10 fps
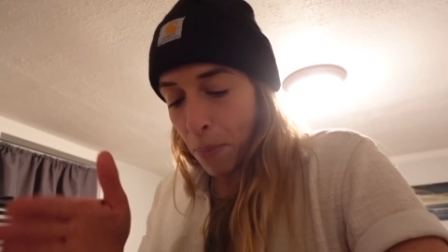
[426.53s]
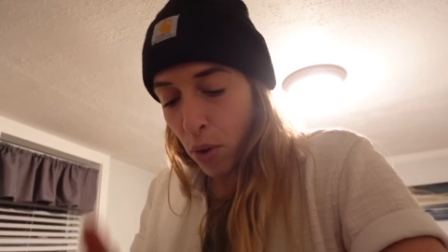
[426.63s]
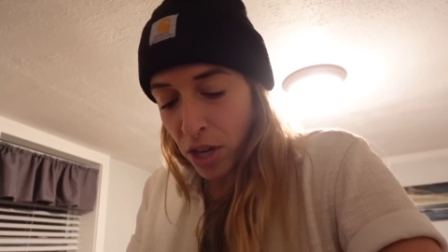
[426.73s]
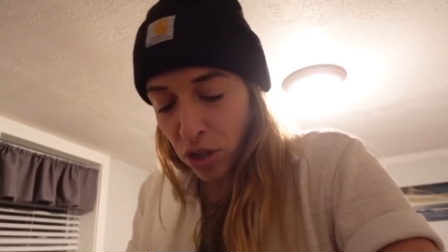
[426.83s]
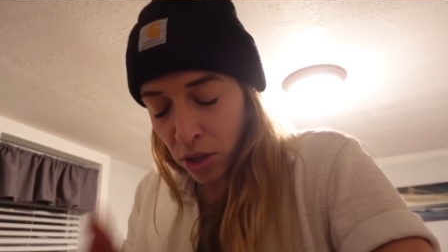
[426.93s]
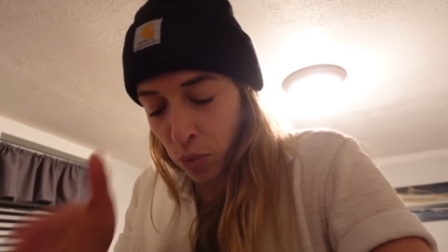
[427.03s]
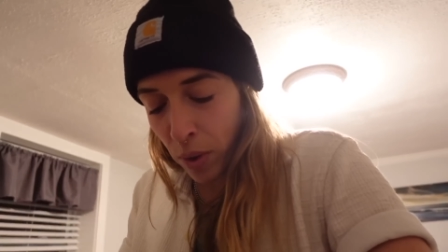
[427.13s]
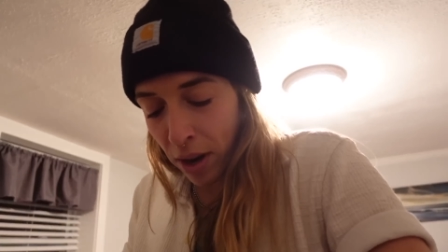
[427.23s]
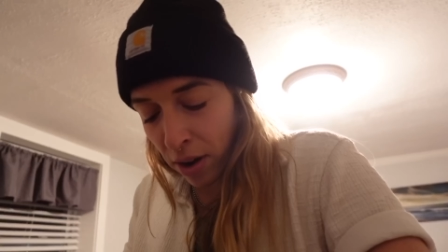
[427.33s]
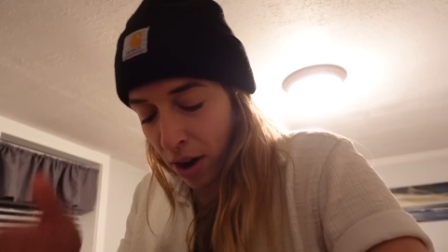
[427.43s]
Pressure is
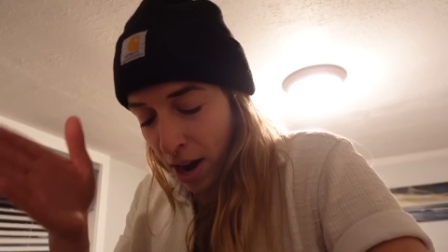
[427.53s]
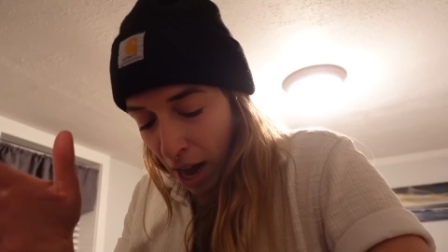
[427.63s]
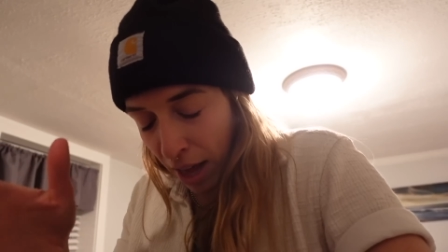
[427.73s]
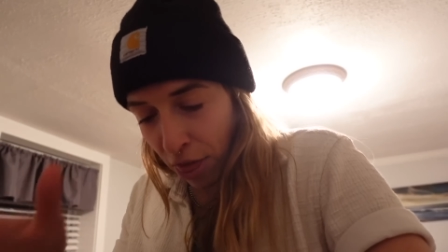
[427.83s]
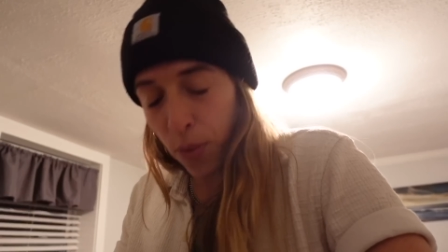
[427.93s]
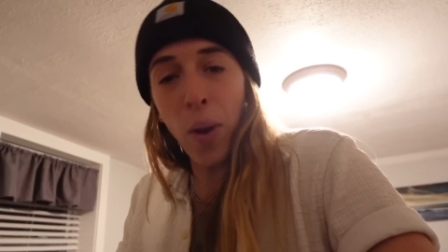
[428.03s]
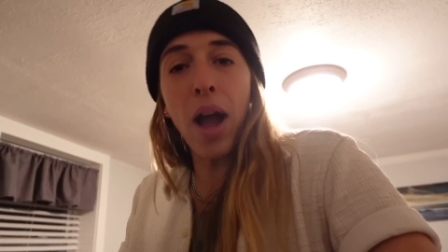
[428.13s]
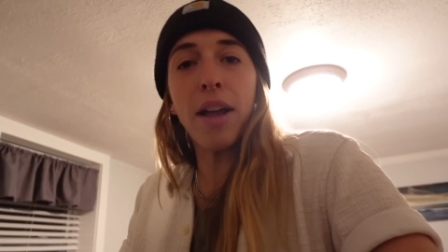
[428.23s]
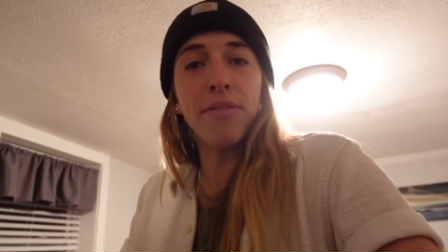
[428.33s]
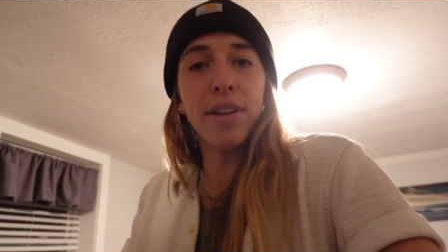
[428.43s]
where I
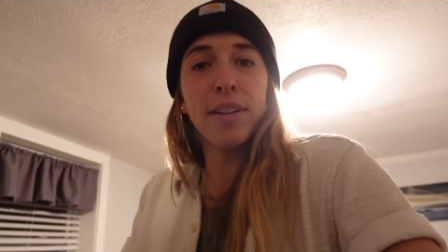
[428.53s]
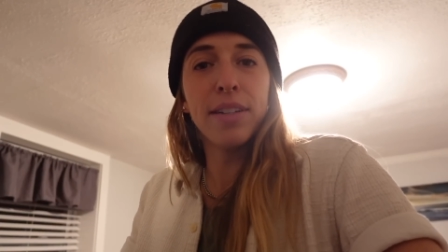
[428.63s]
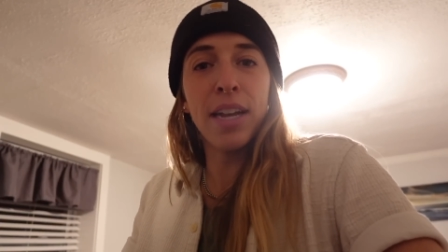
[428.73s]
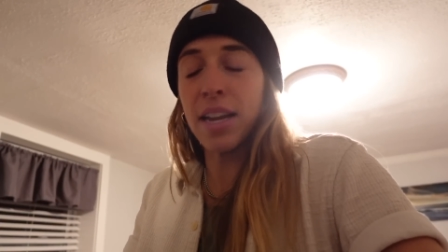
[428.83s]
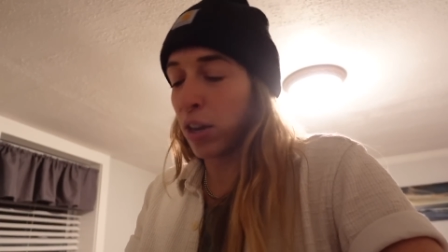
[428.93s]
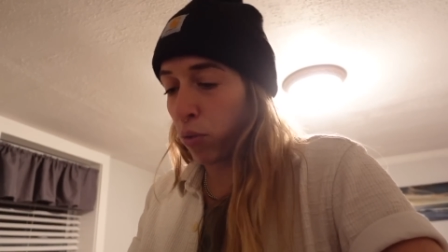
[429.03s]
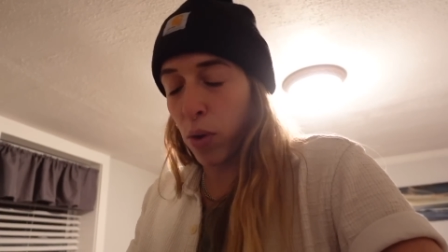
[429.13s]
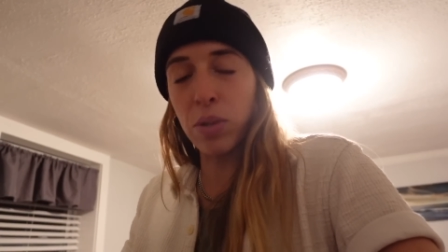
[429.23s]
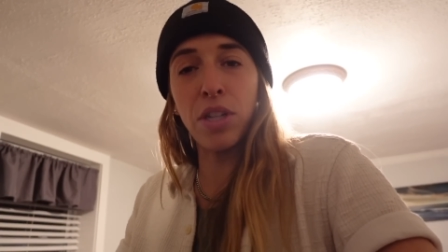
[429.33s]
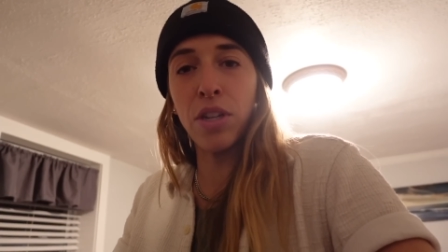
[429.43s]
thrive and I grow
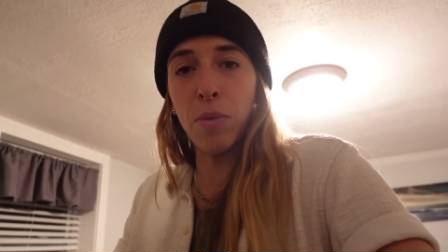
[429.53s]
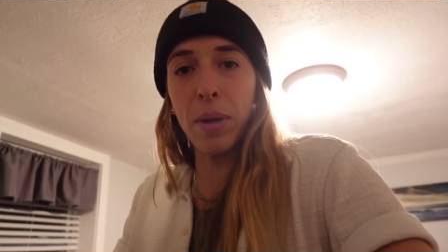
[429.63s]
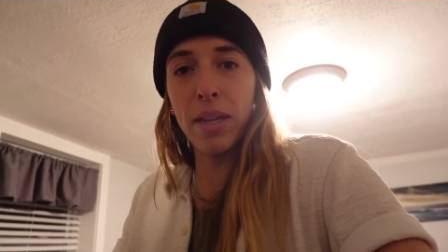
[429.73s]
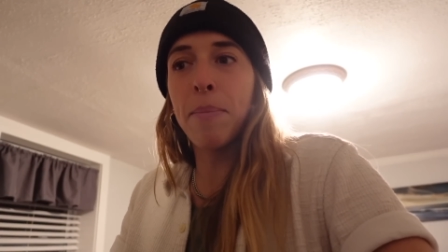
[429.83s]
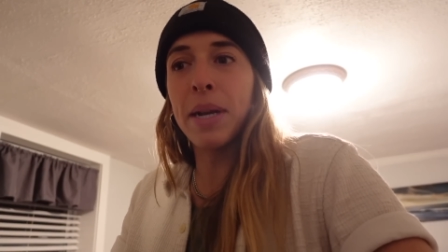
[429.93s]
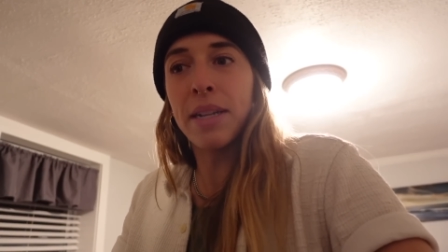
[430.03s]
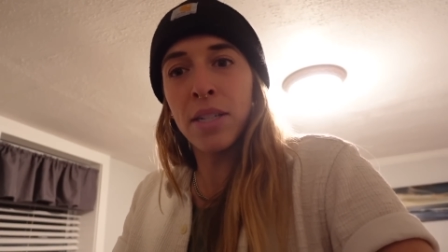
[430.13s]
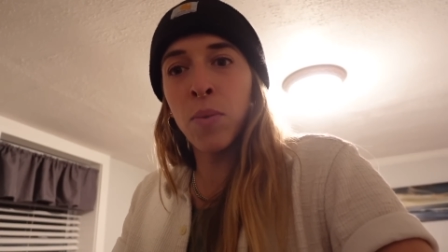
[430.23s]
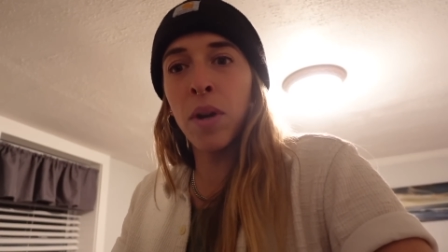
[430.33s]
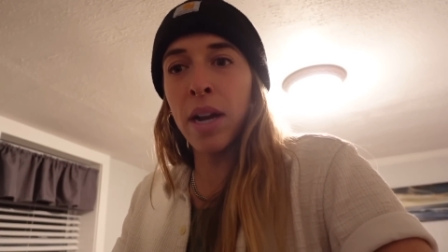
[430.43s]
as a human, but it
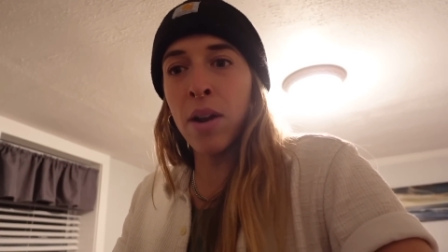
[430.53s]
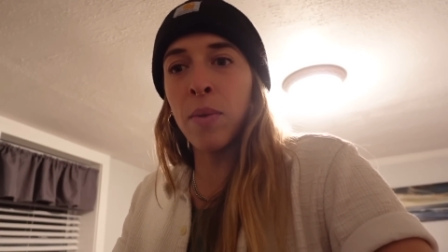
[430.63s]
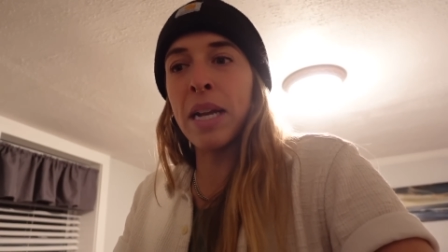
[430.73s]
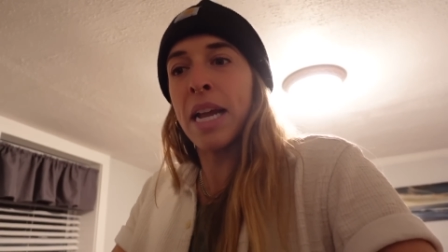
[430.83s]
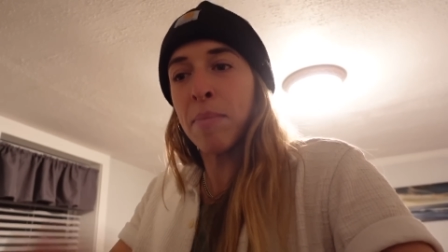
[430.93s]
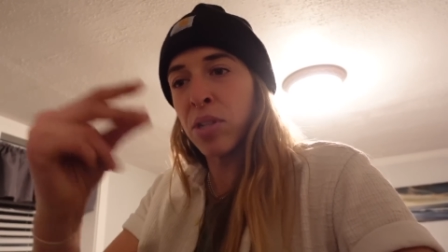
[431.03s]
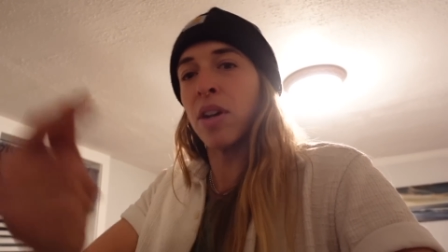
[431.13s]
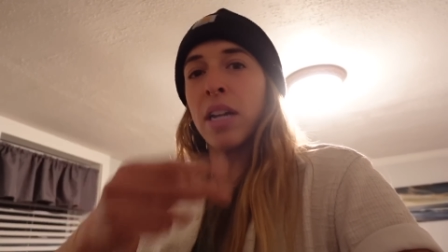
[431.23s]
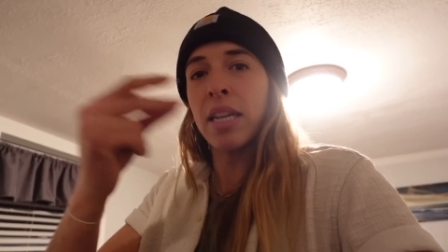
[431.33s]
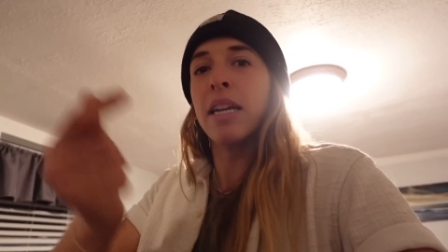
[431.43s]
doesn't work out when
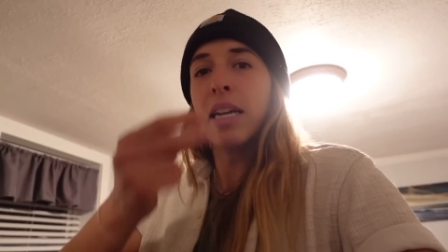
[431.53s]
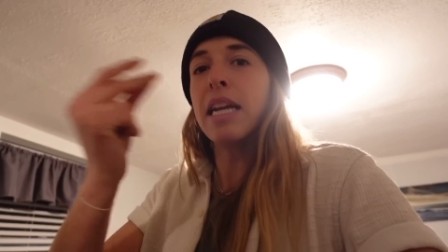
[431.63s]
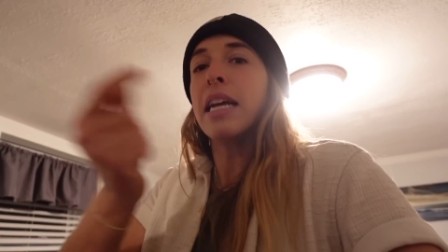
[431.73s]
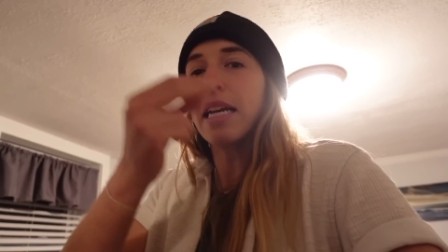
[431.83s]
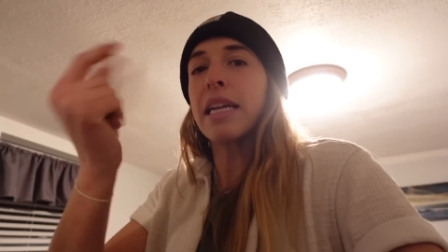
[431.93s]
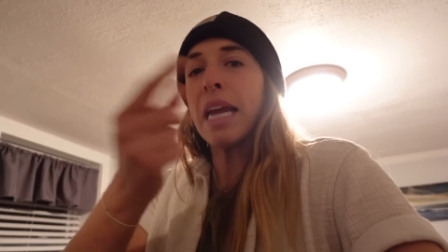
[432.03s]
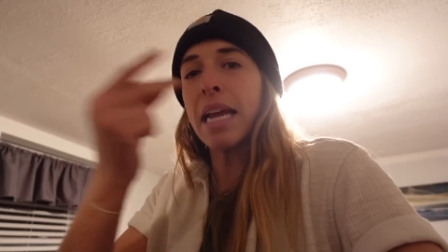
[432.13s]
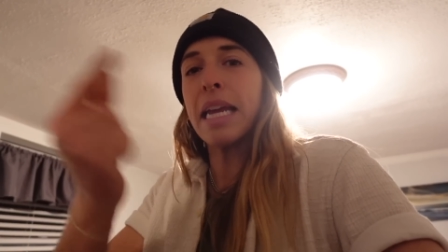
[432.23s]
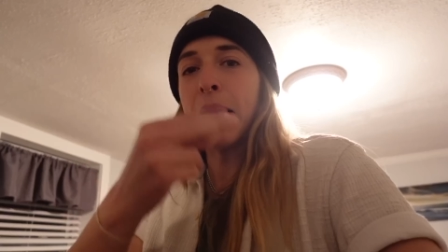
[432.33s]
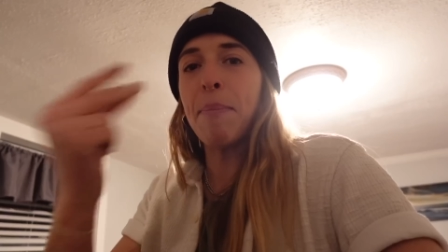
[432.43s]
Amazon
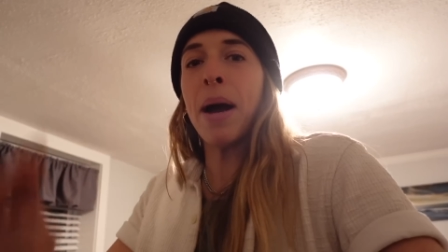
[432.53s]
can't keep